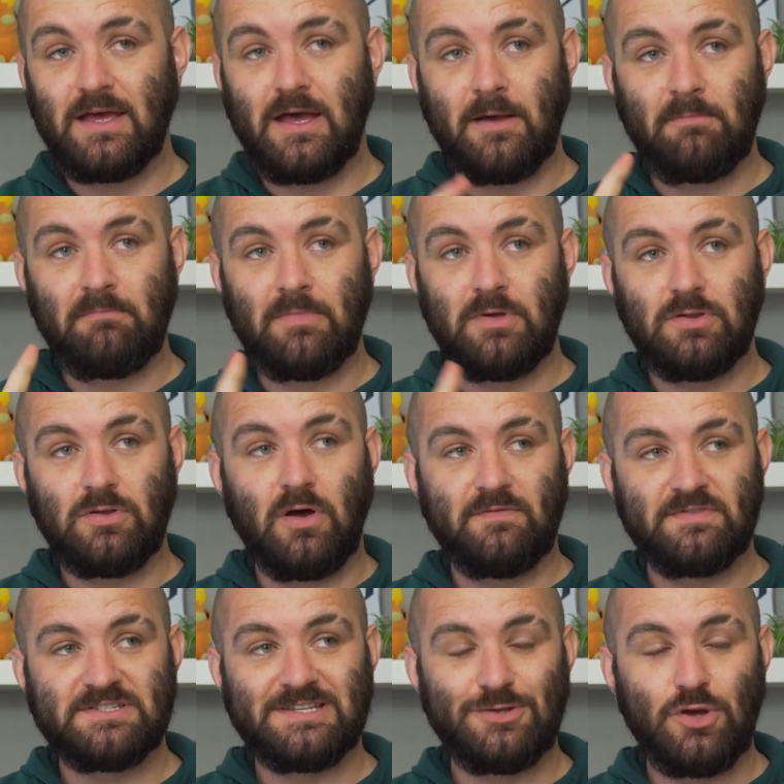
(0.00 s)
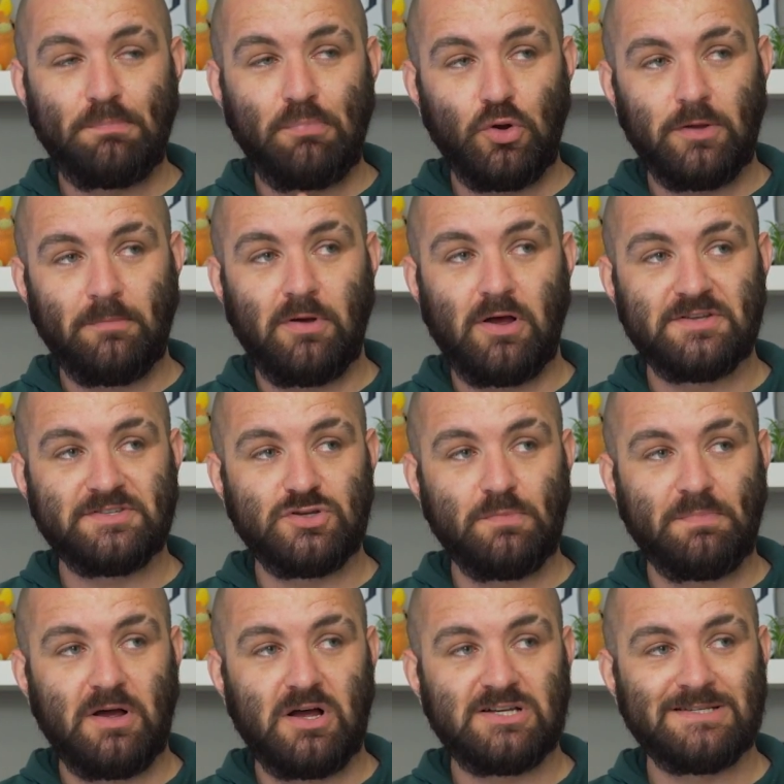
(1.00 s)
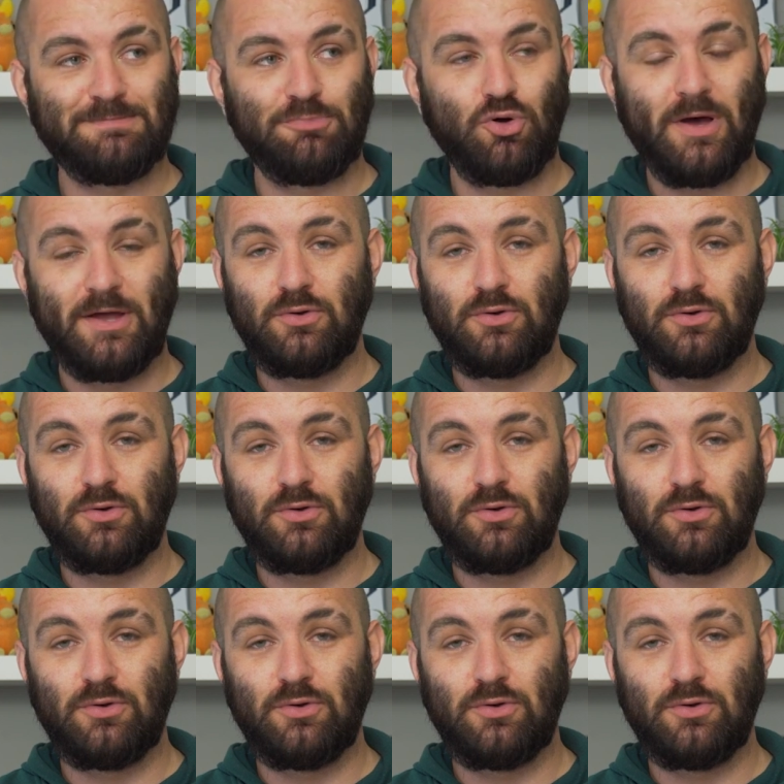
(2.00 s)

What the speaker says: obviously your boarding pass and your passport,